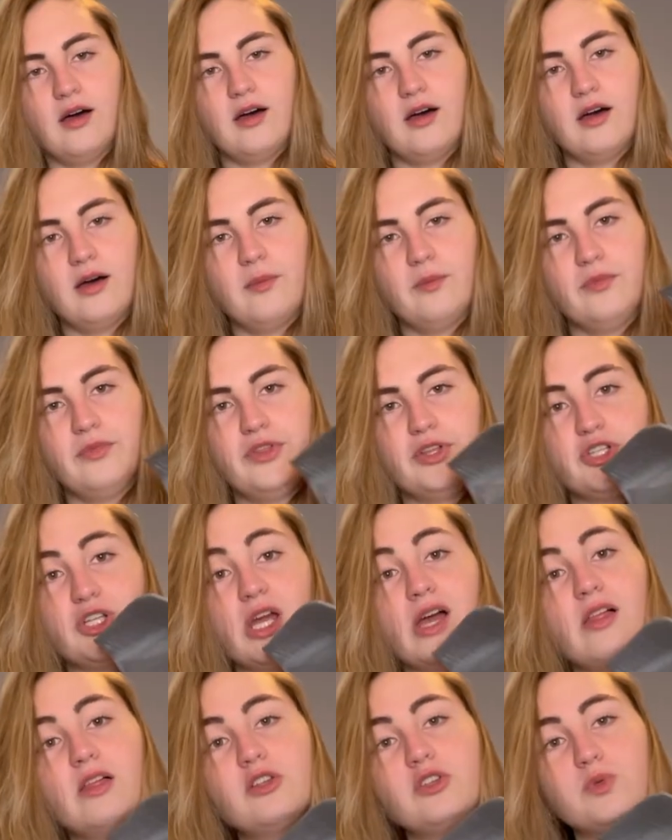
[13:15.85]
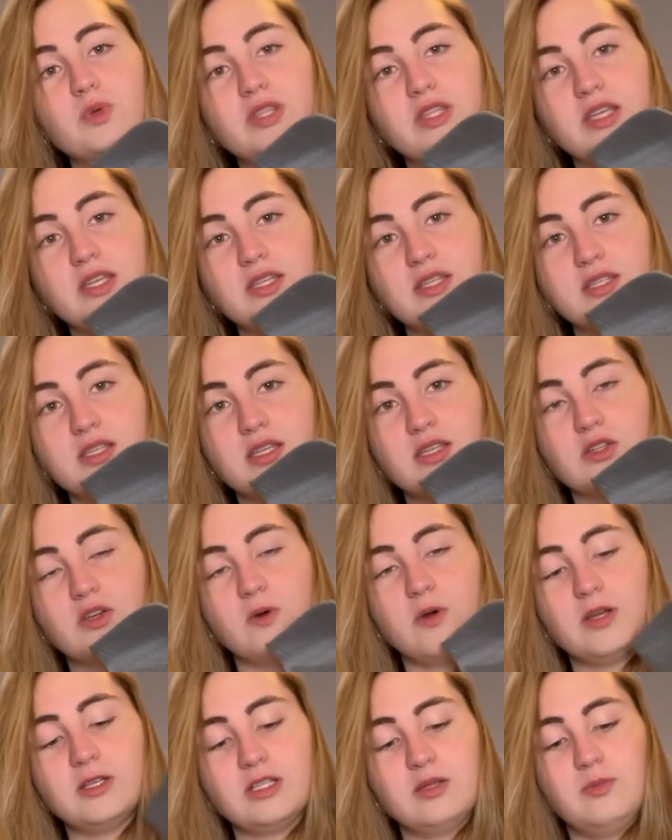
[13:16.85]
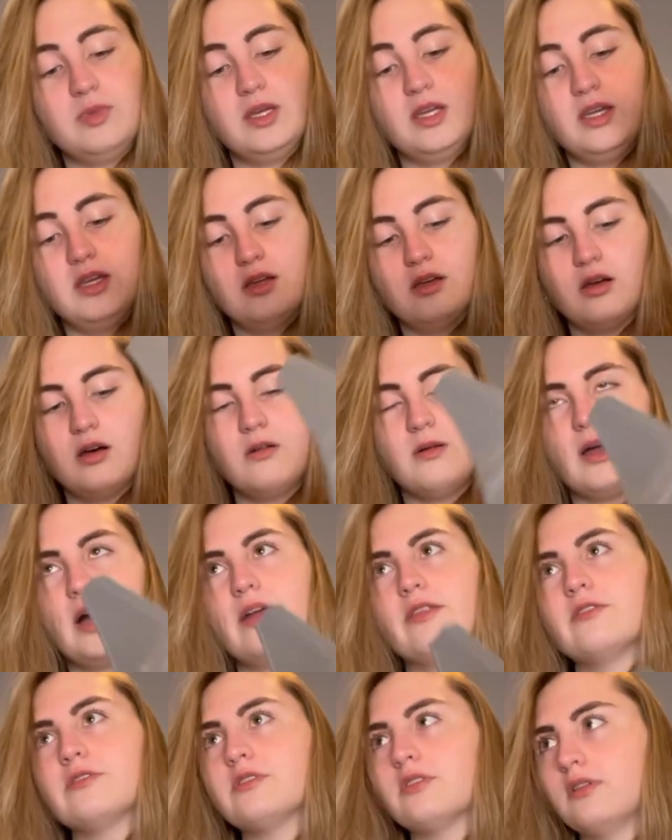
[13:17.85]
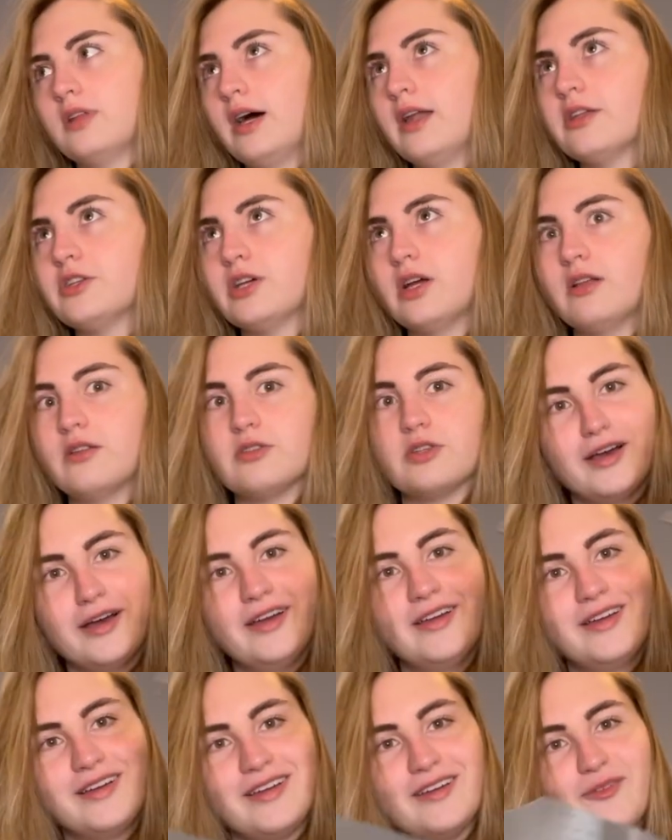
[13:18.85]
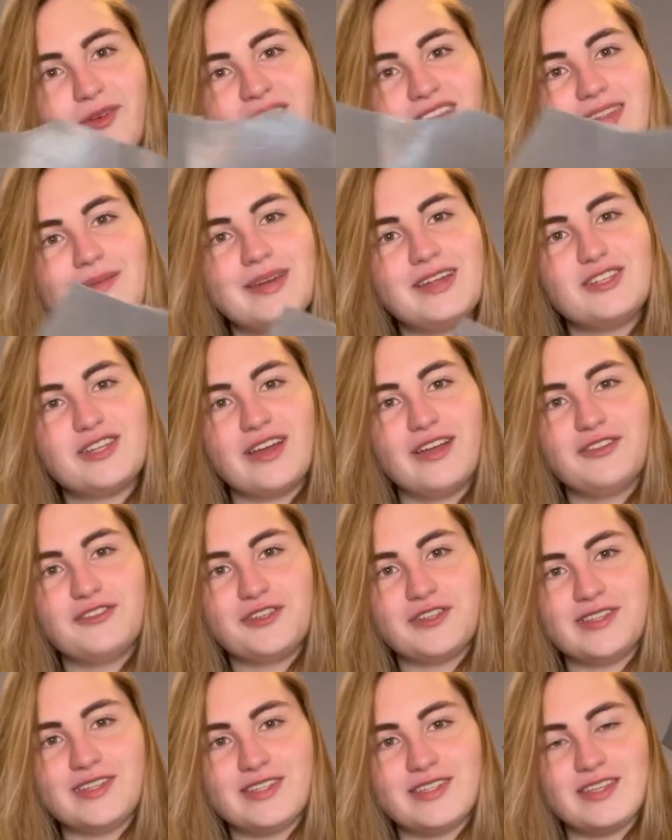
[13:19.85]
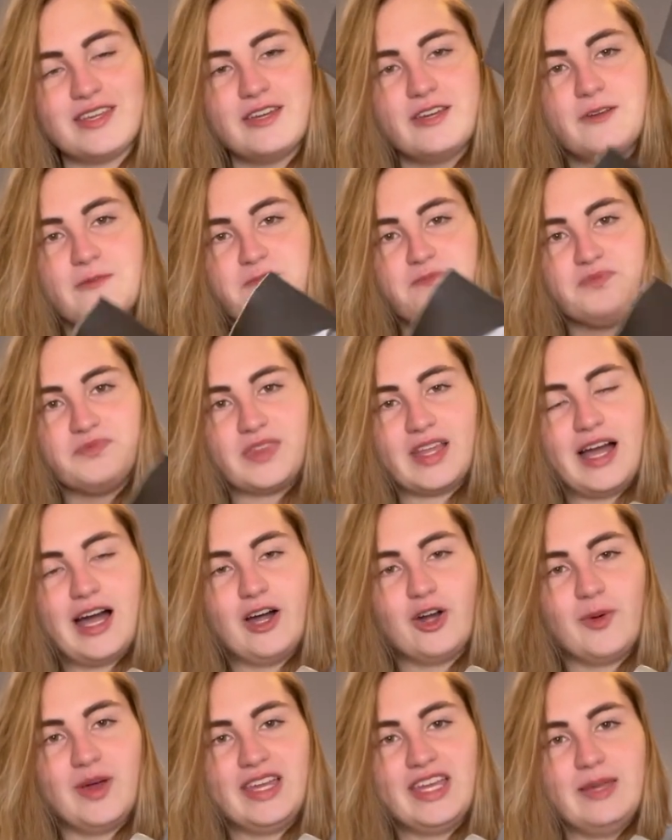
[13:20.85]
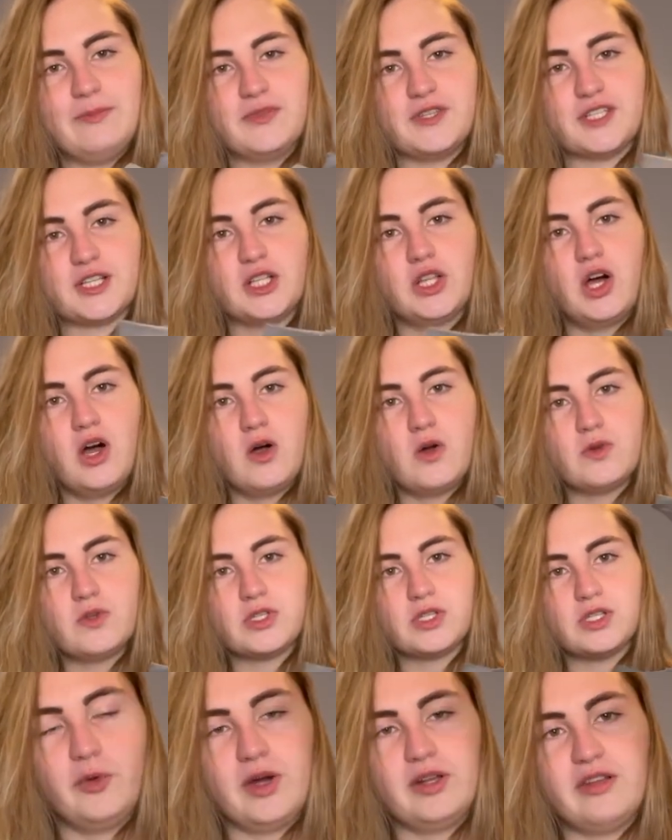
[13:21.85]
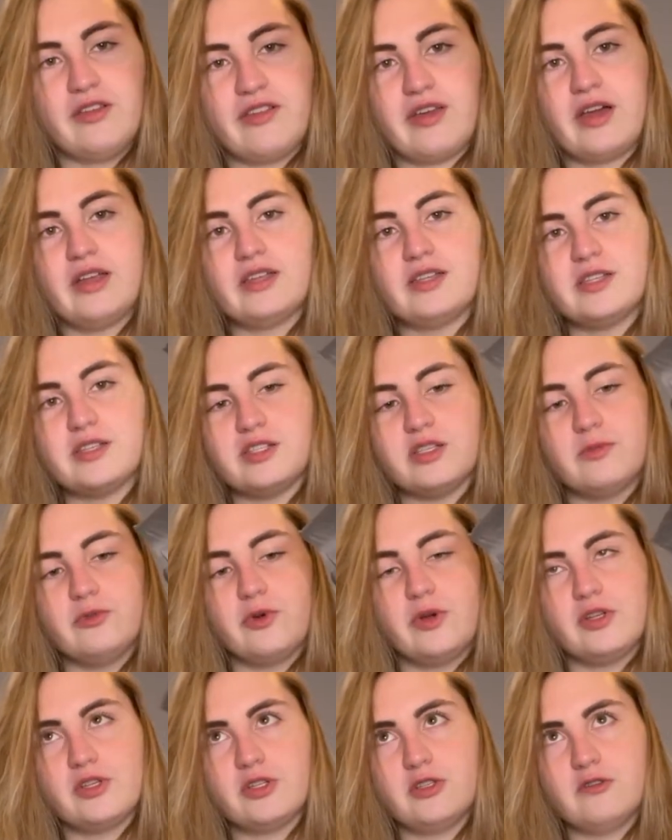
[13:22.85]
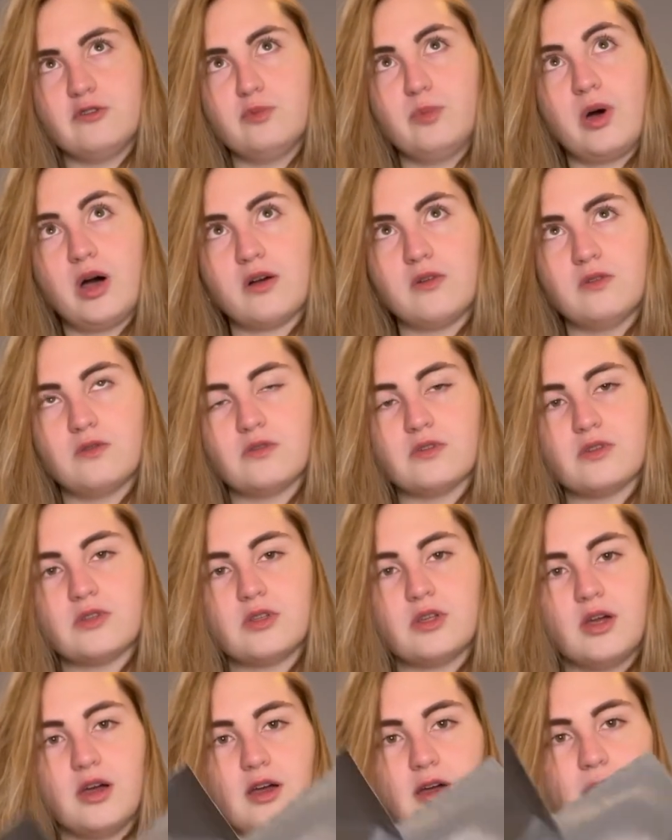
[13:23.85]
The challenge with this is going to be, oh God, there's a lot of challenges. One of the main challenges is, how do I keep this closed? Do I design a system? Do I just use buckles?